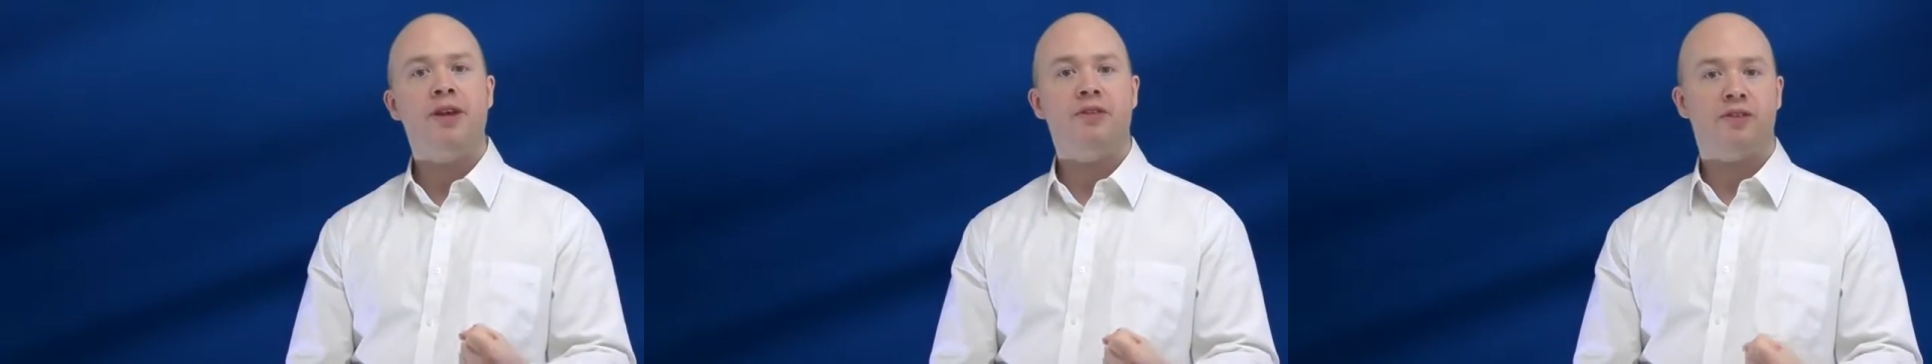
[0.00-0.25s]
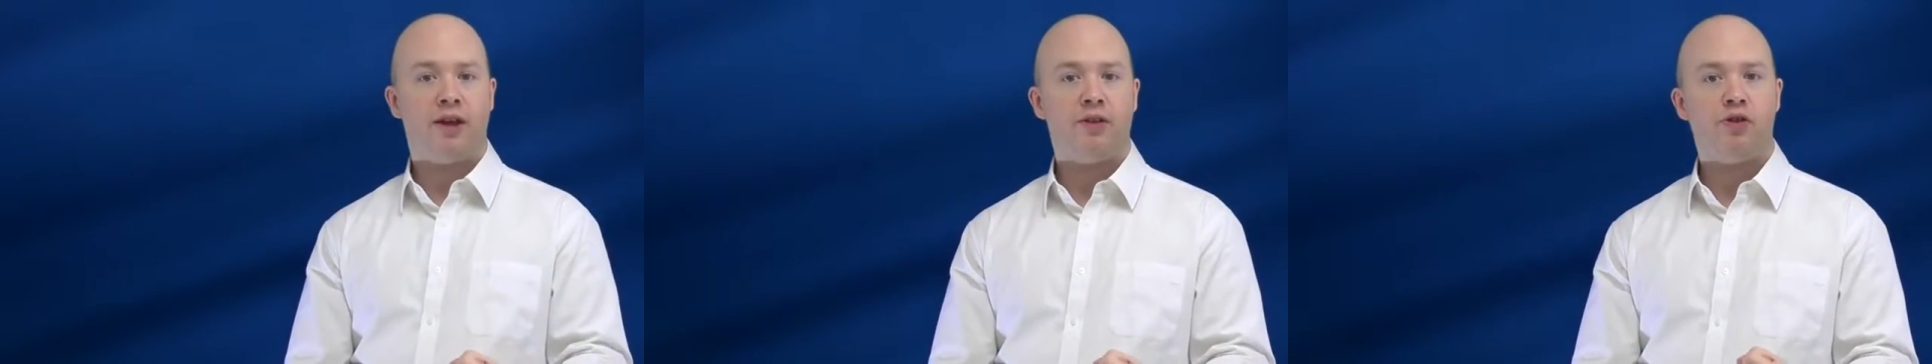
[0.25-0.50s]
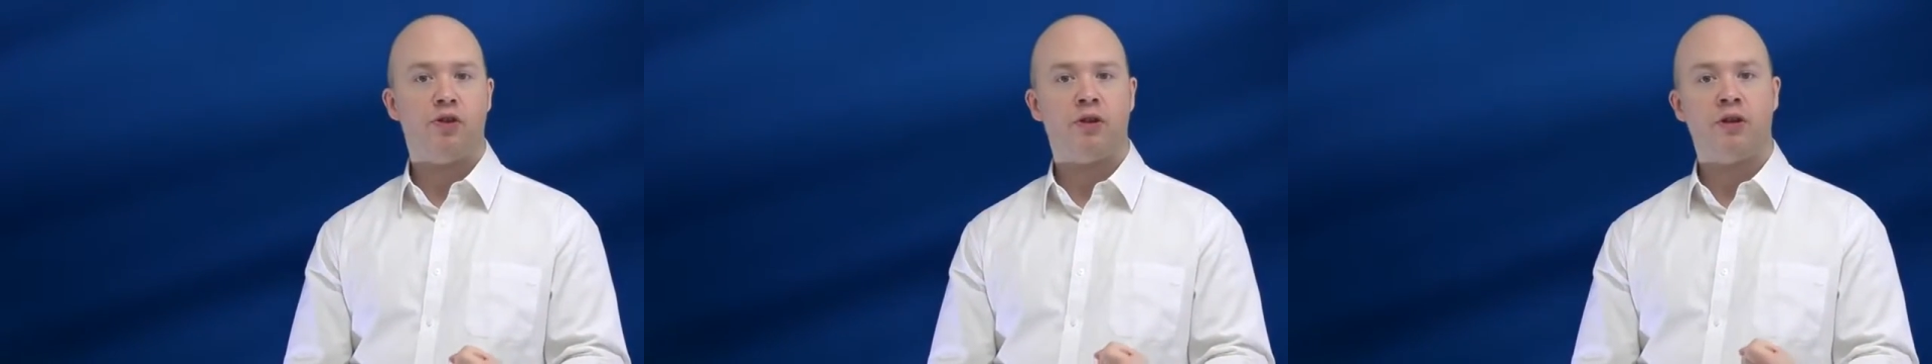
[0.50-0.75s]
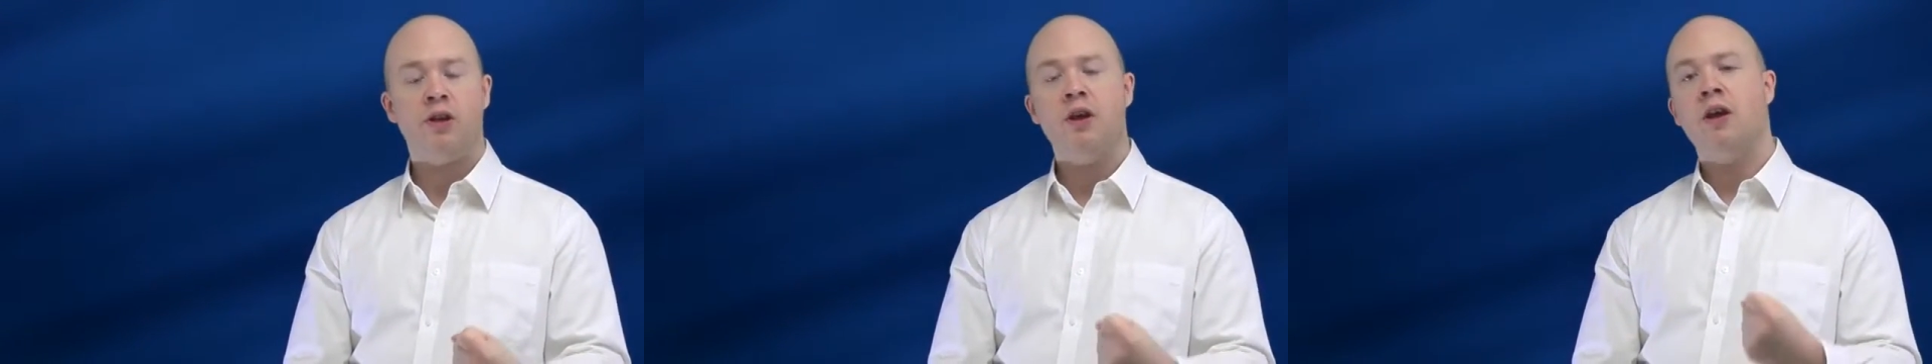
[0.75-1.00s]
the
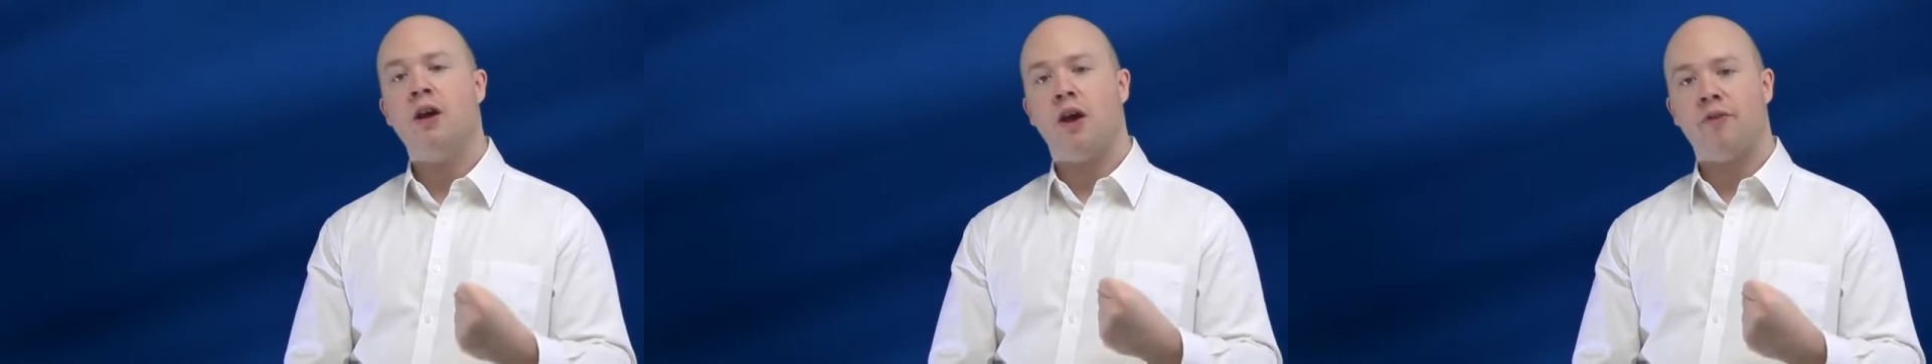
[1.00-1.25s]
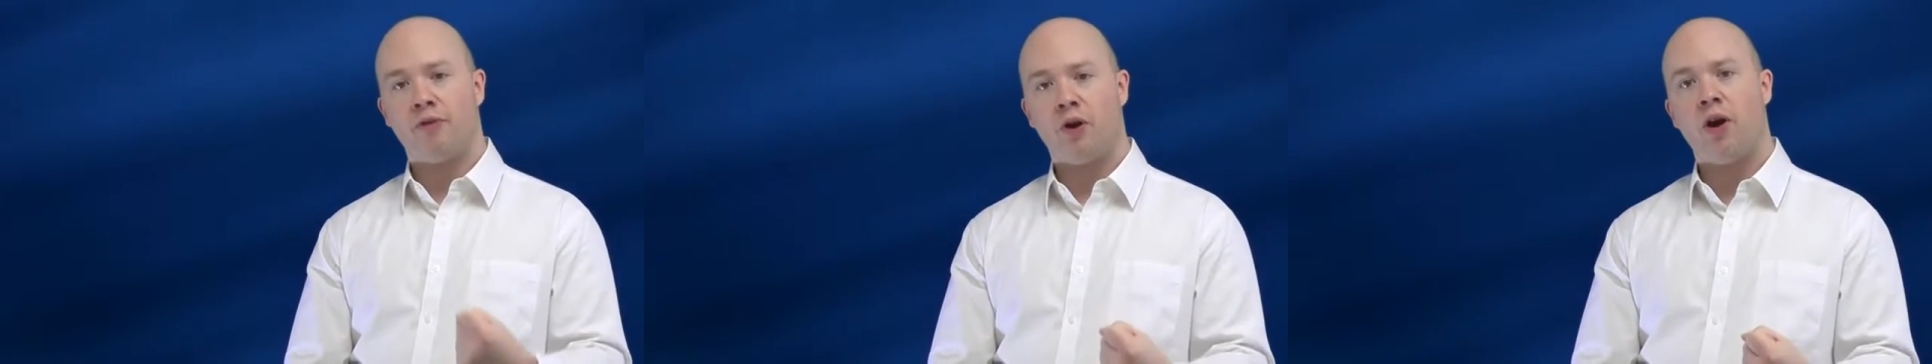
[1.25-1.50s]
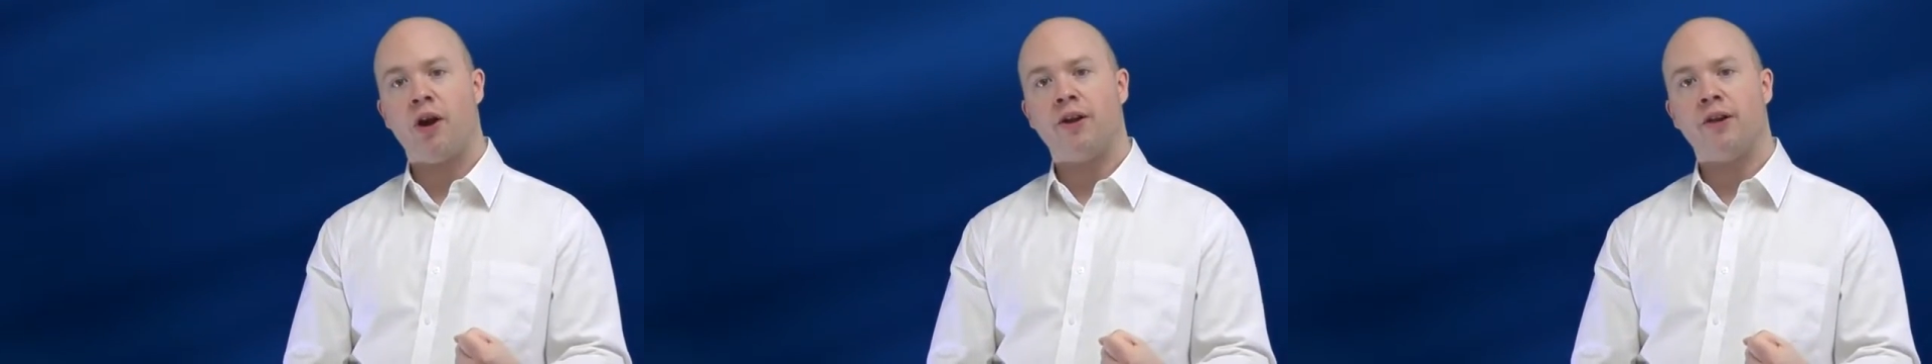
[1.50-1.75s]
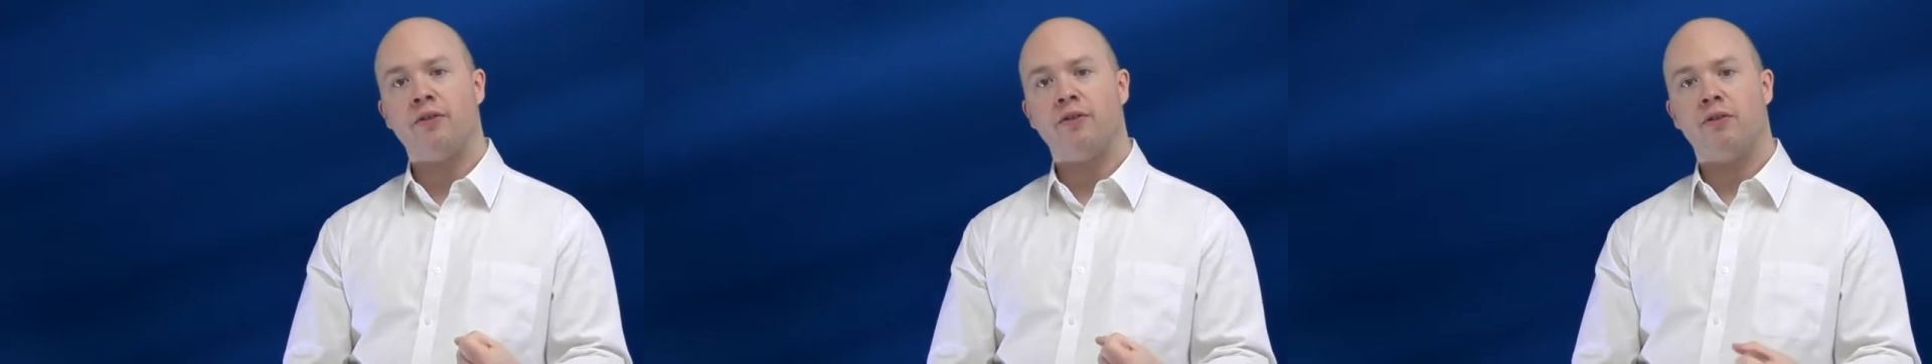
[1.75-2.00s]
attention of your
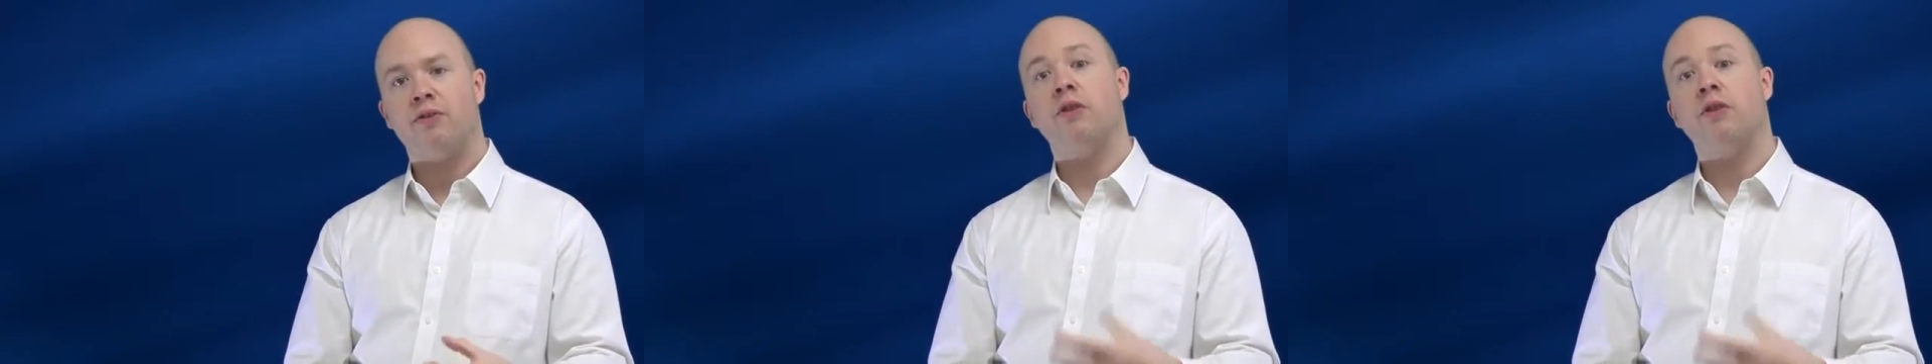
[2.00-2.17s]
audience